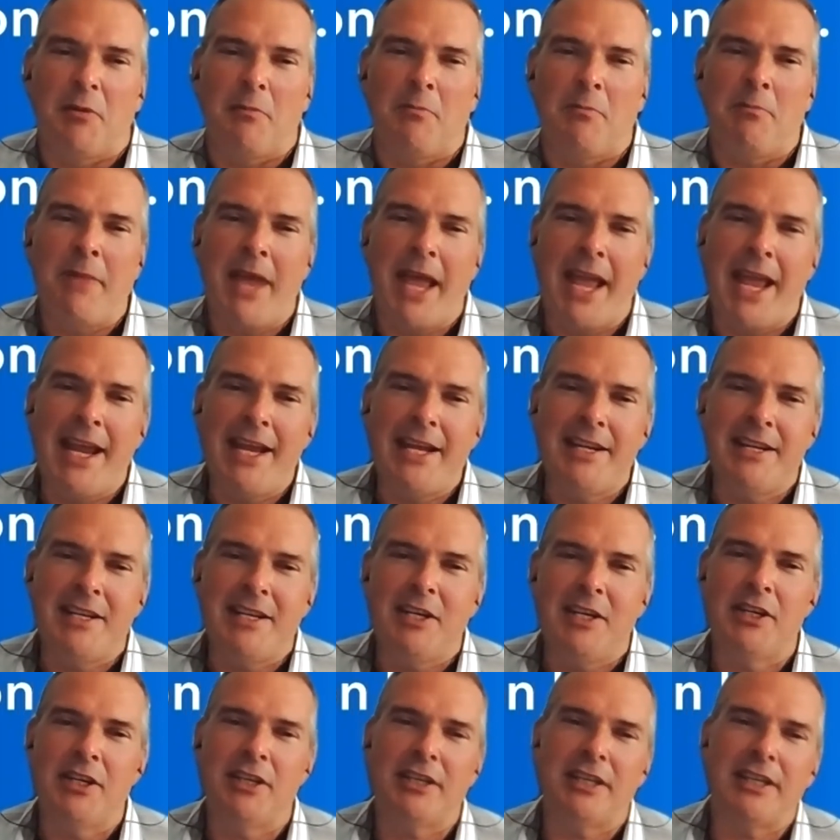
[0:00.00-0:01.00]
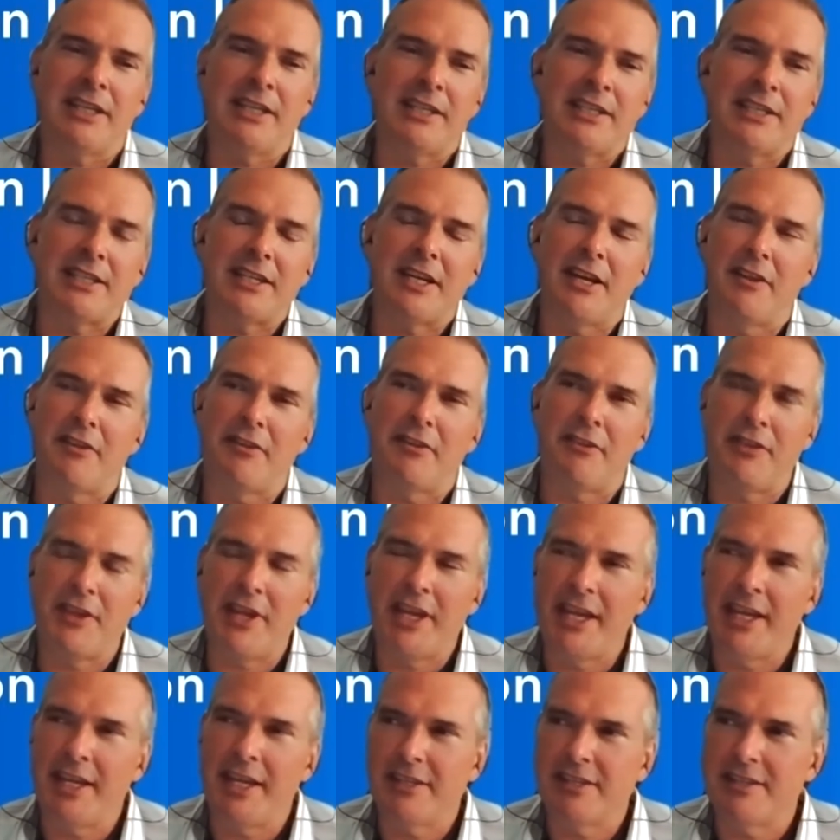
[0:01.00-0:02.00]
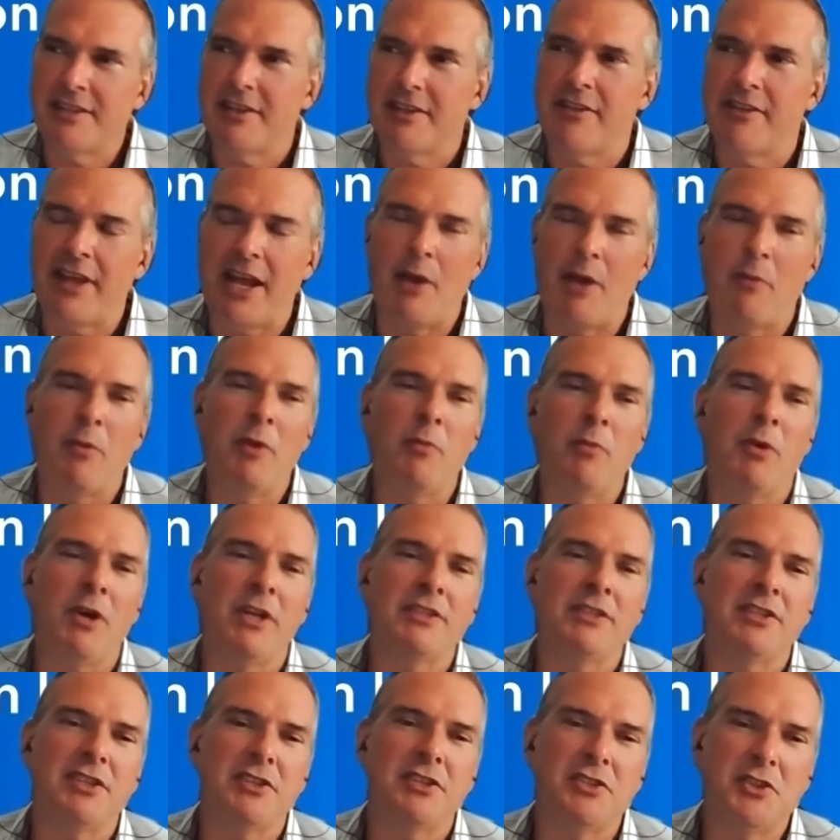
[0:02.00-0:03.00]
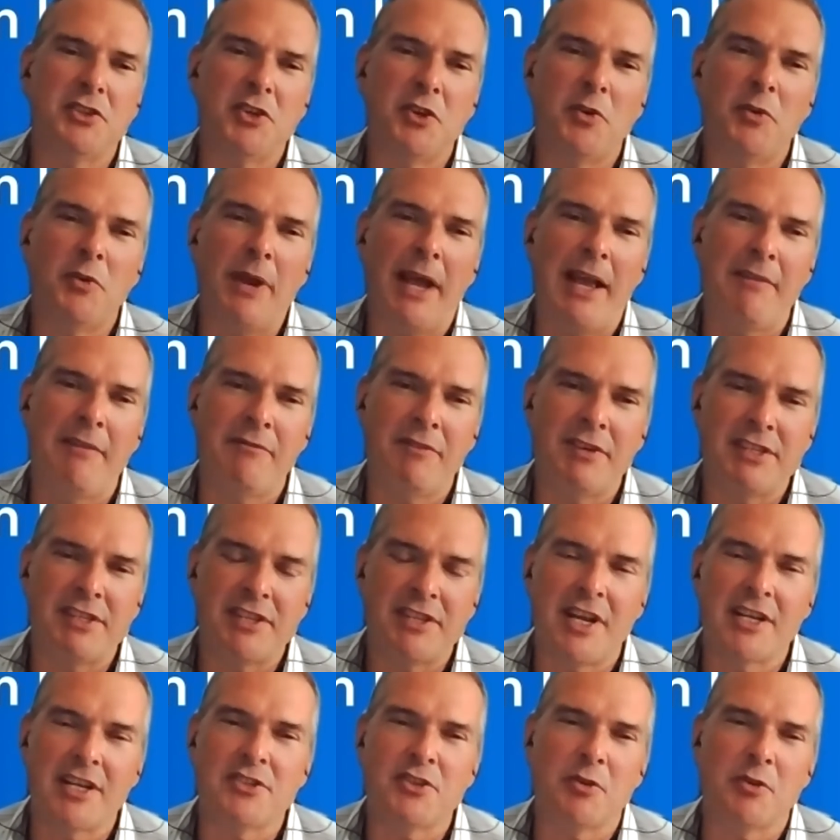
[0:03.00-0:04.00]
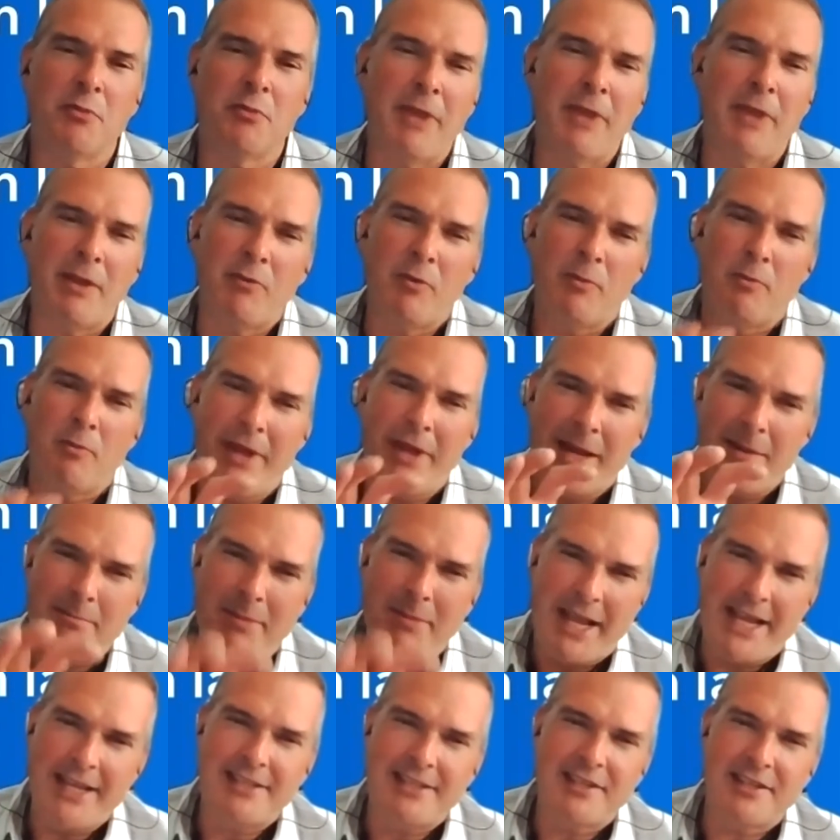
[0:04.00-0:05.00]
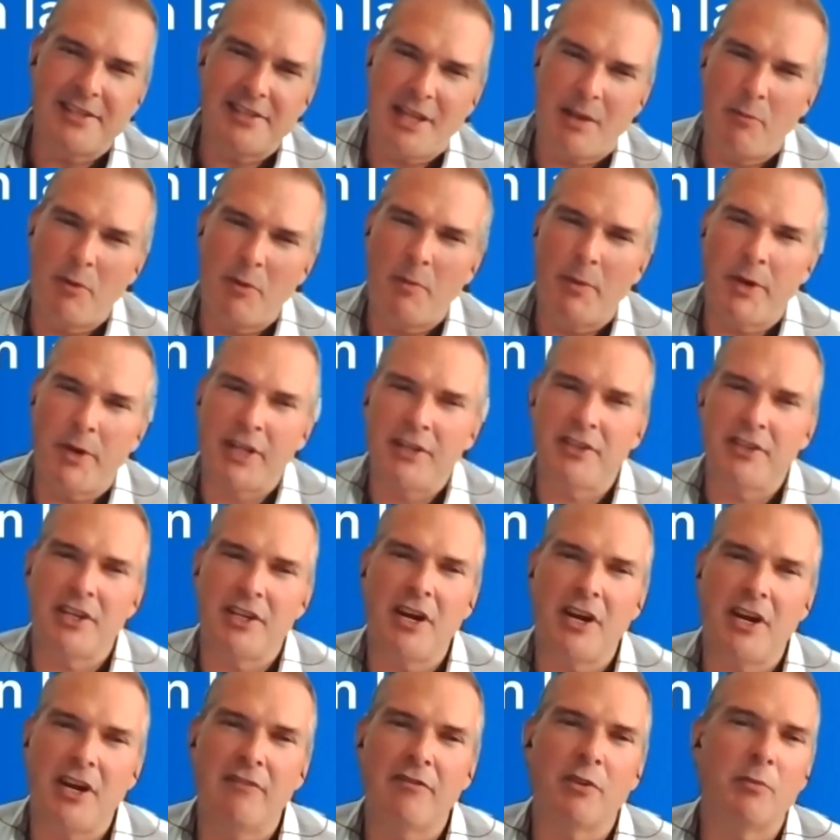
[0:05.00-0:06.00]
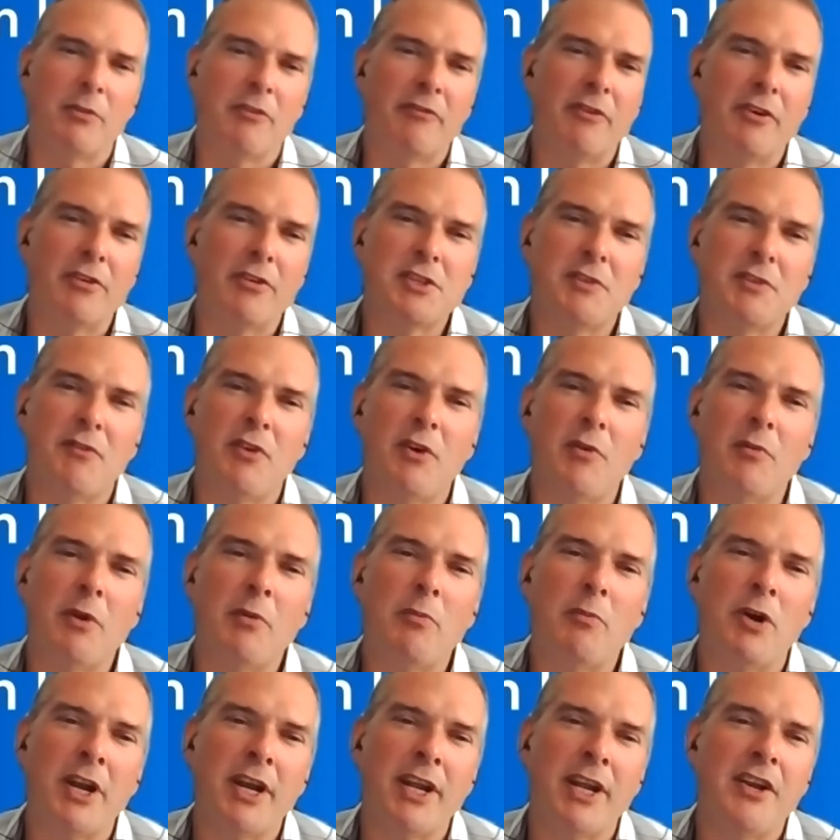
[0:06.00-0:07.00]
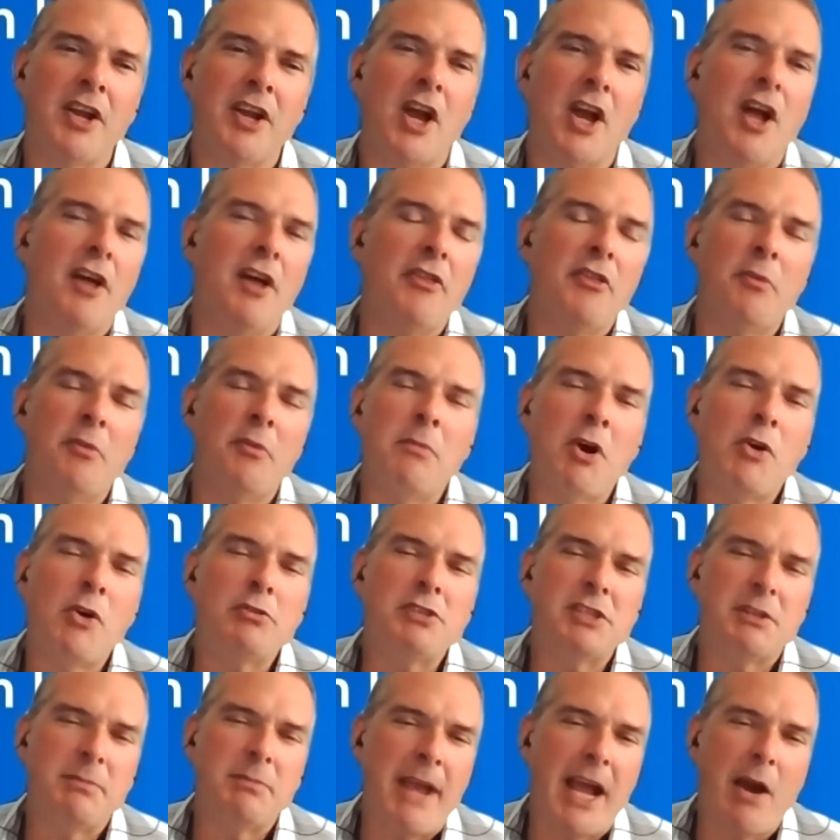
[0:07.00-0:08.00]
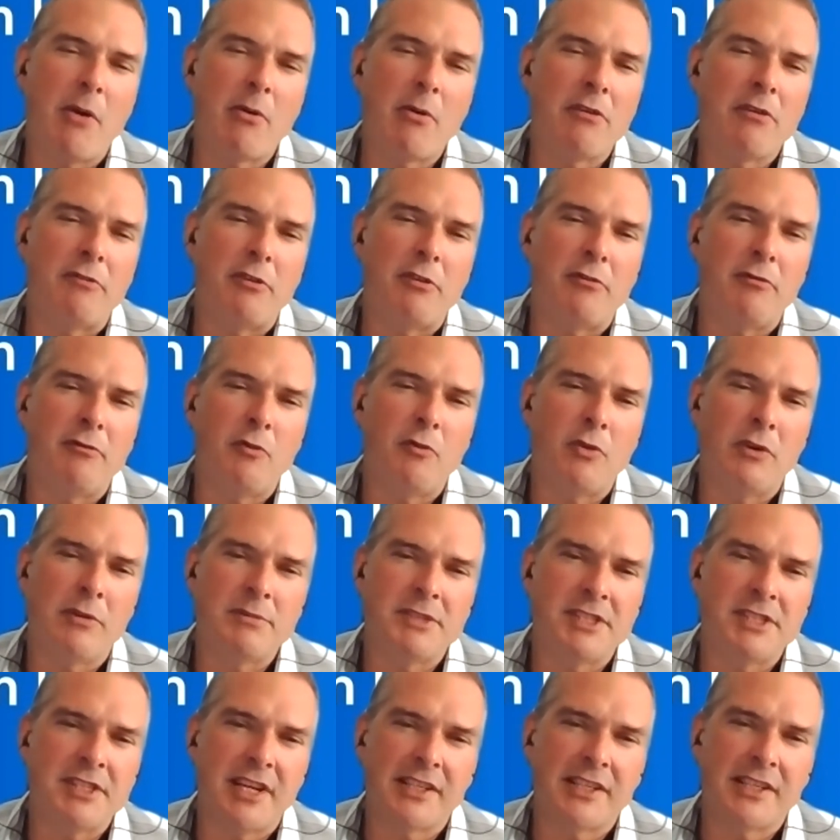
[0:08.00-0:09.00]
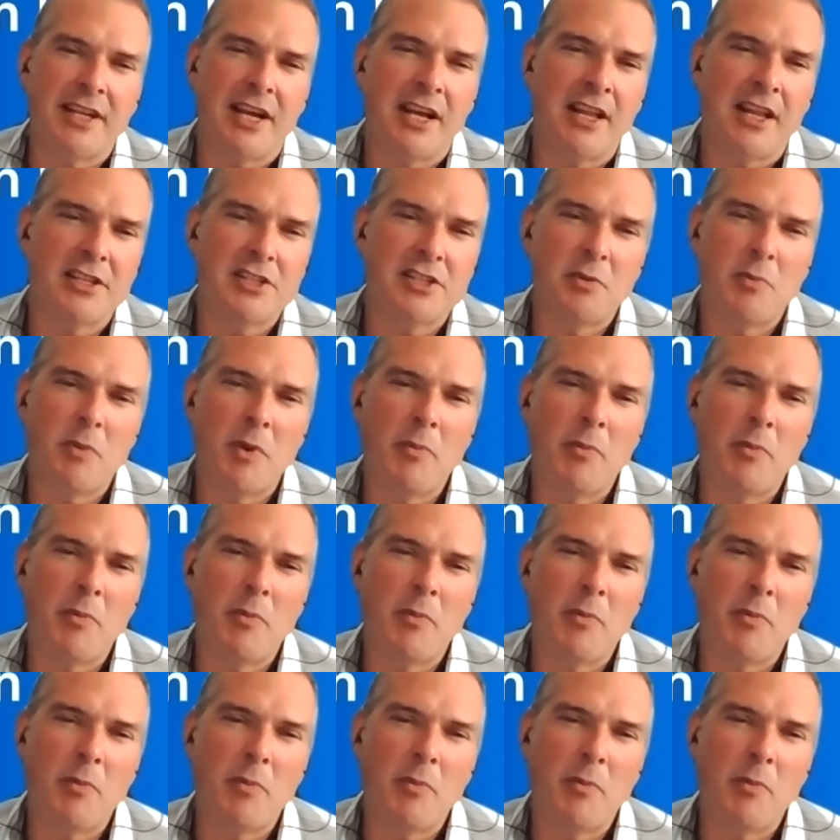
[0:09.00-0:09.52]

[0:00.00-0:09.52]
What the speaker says: main things that we wanted to emphasize, or main bases that we wanted to cover were, first of all, we wanted the most powerful forms technology.